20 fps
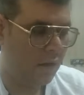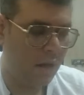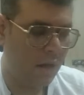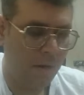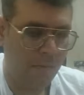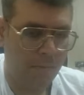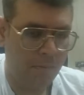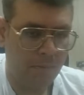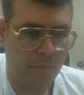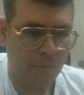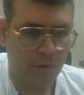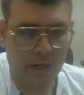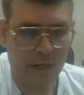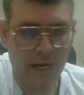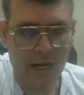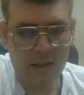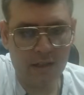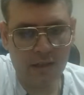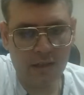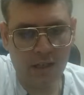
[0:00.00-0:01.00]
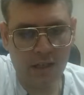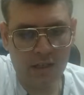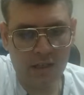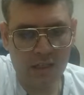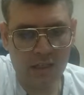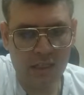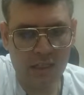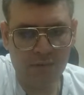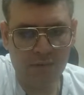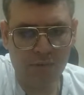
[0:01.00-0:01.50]
Protect the
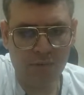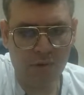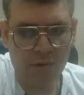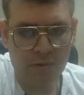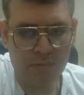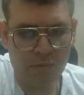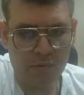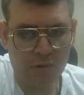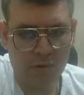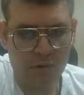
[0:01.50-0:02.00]
e4 pawn.